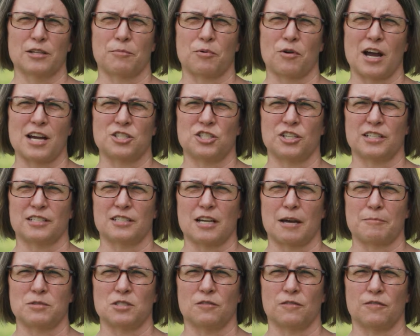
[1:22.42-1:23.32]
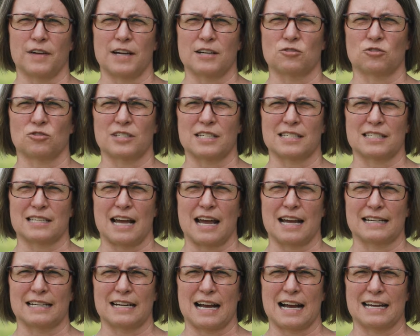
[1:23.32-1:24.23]
the project up to federal
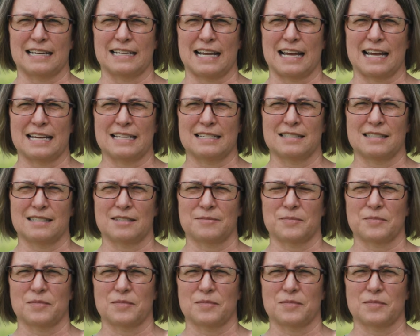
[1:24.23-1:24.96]
design guidelines.